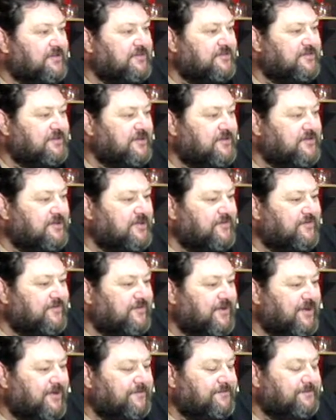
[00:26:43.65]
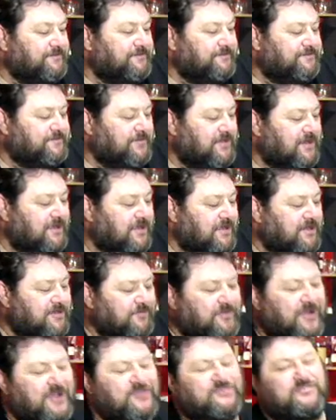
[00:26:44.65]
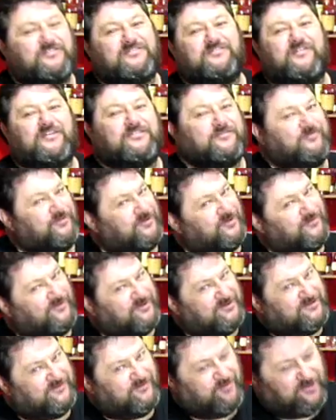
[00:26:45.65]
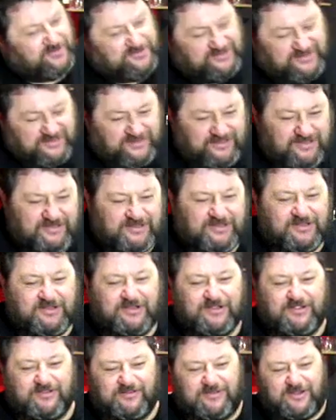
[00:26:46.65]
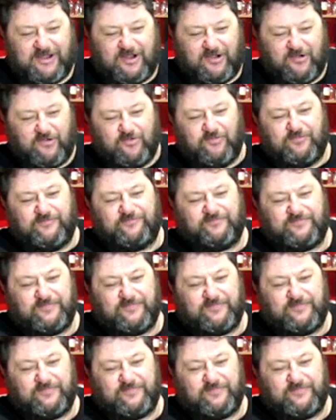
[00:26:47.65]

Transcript: So they've um, patrons have had the privilege of watching the whole